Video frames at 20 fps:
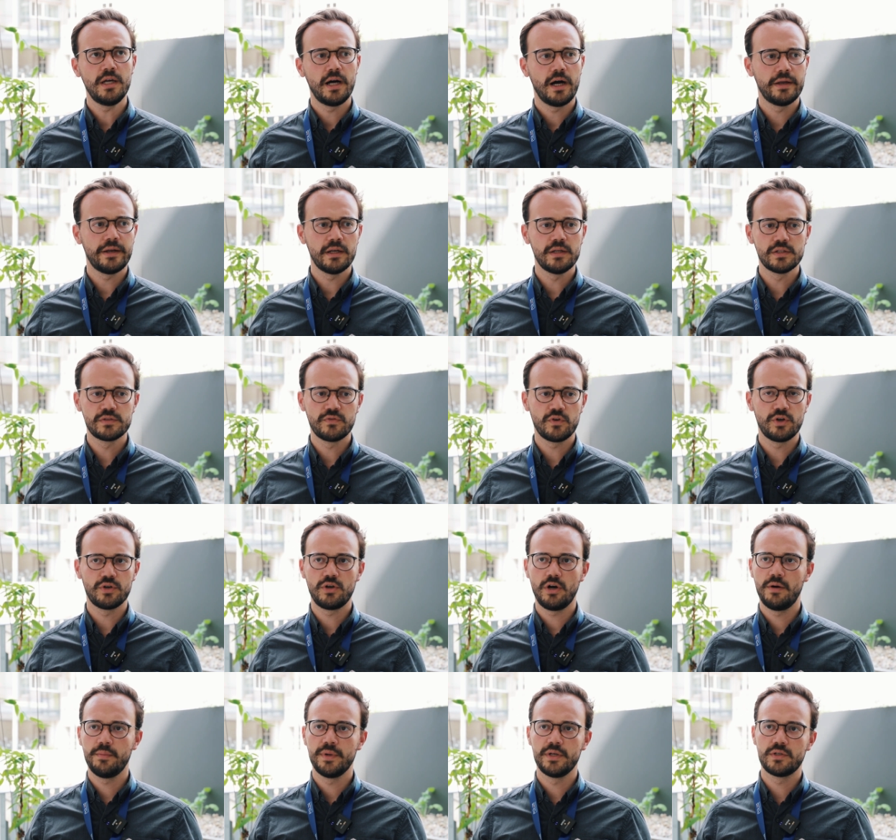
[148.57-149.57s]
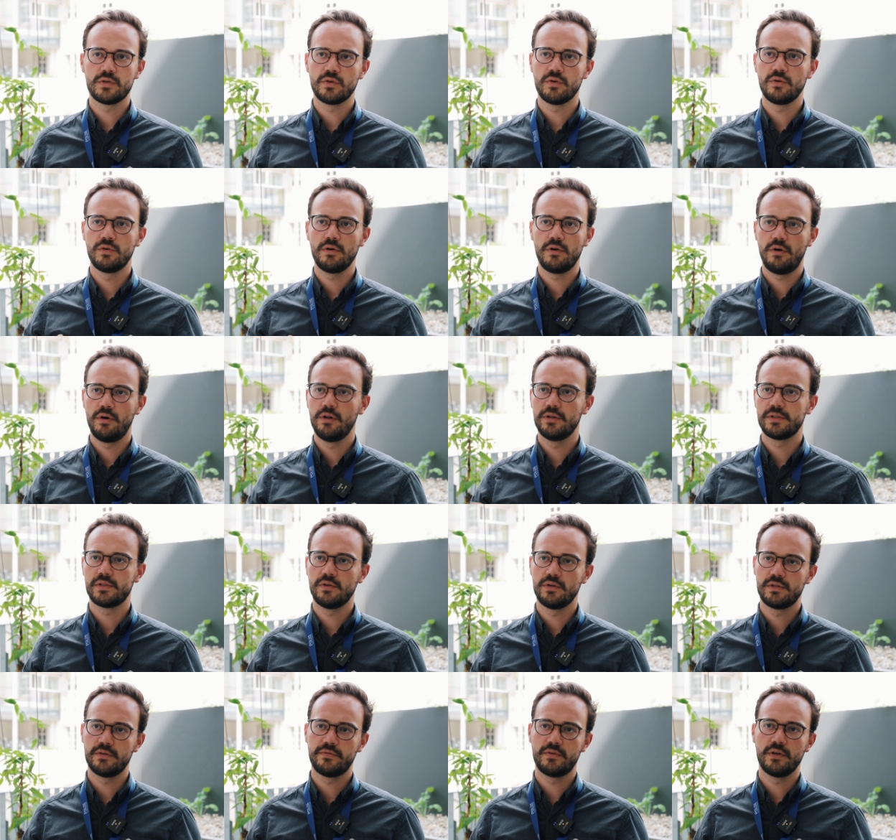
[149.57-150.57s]
And that is very common to all
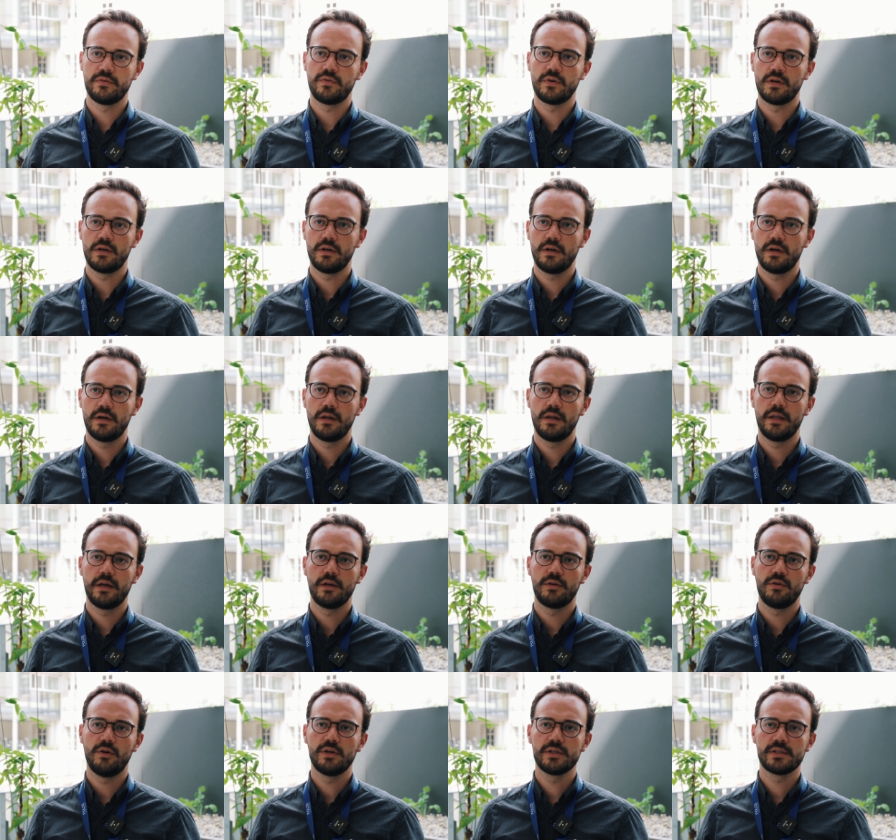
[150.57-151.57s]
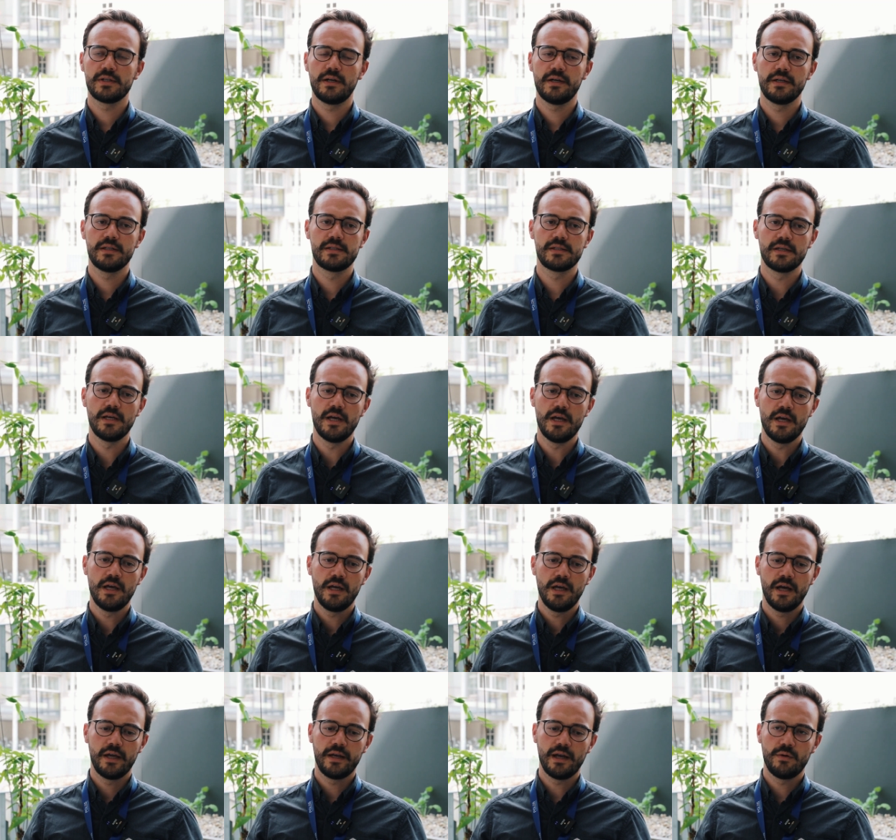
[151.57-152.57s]
sorts of different uh, layered oxides.
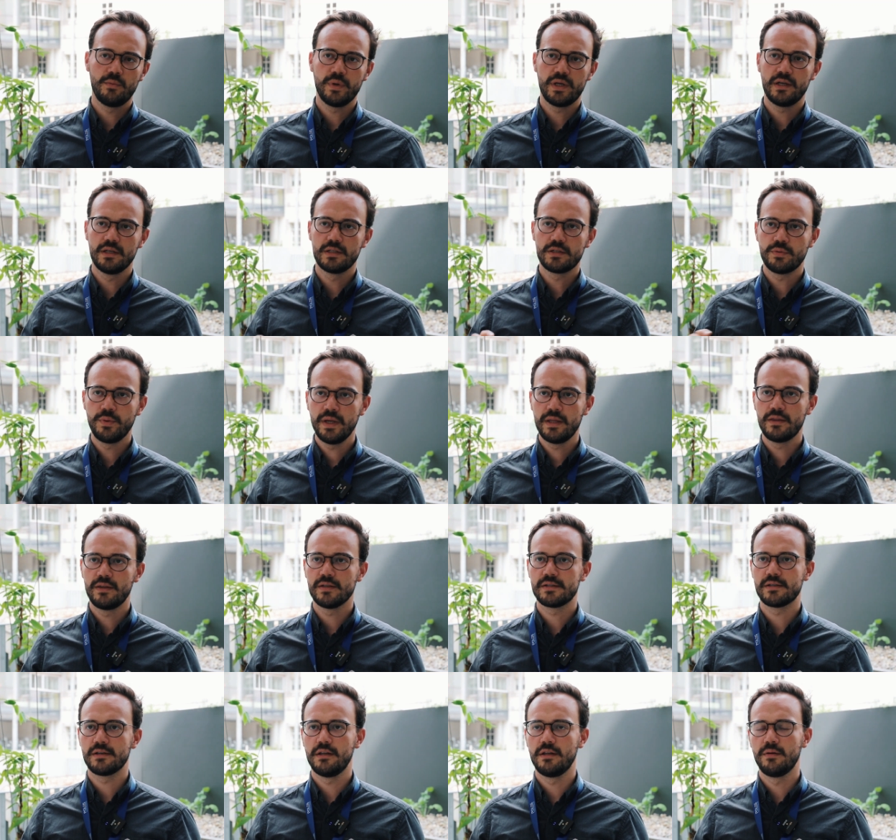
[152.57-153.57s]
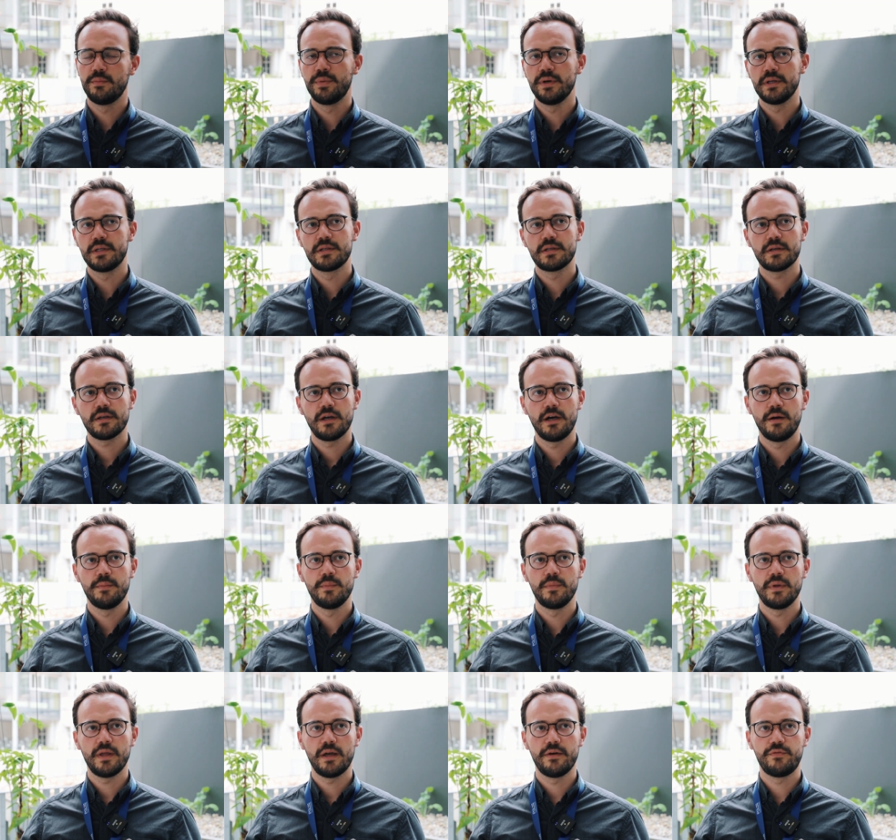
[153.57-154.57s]
And now we can tweak this a little bit
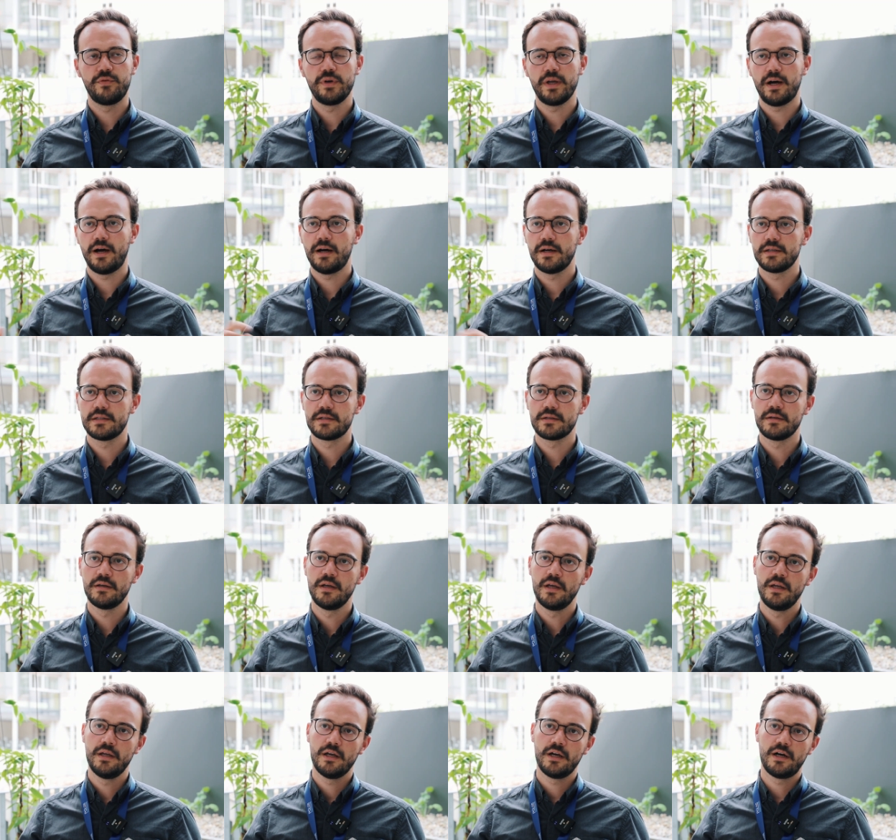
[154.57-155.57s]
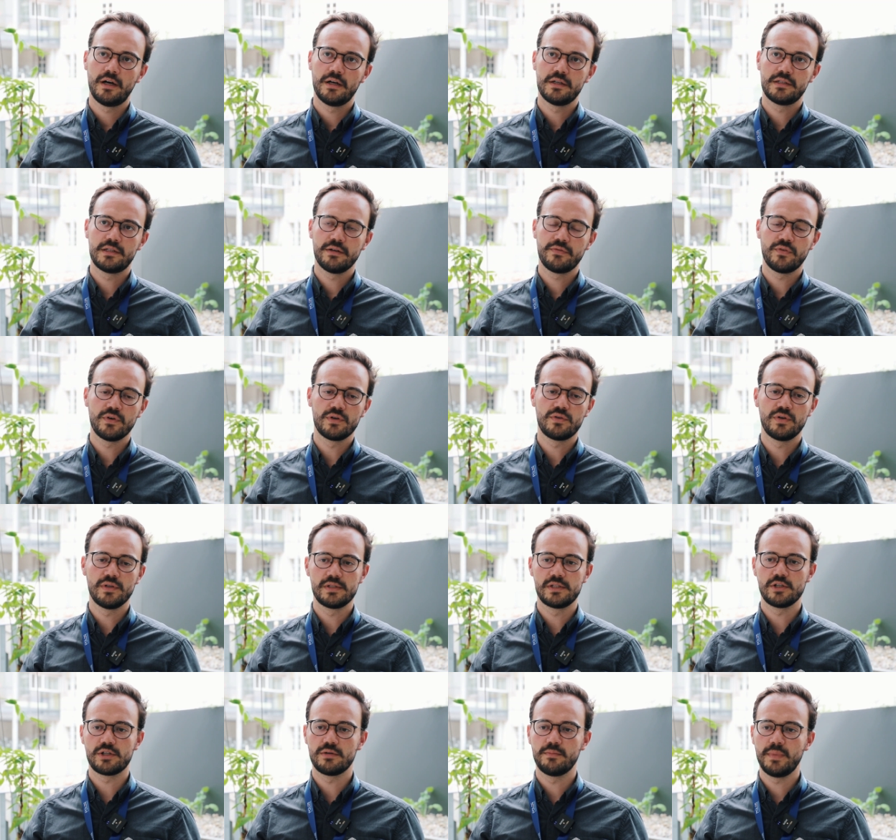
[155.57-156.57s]
um, if we add uh, different
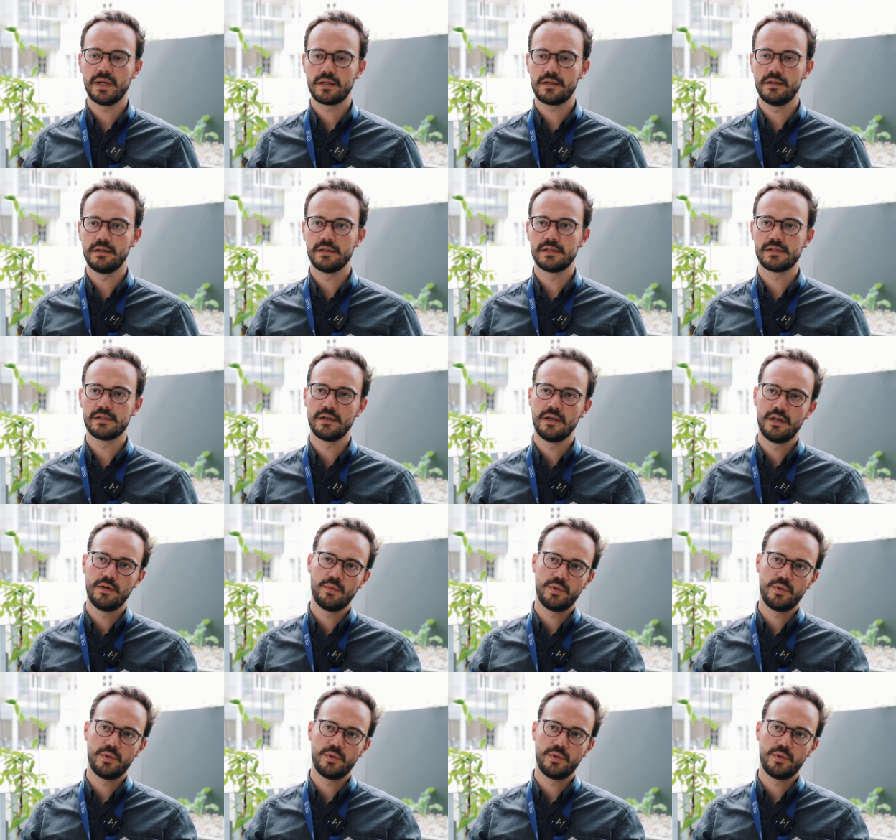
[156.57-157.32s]
transition metals.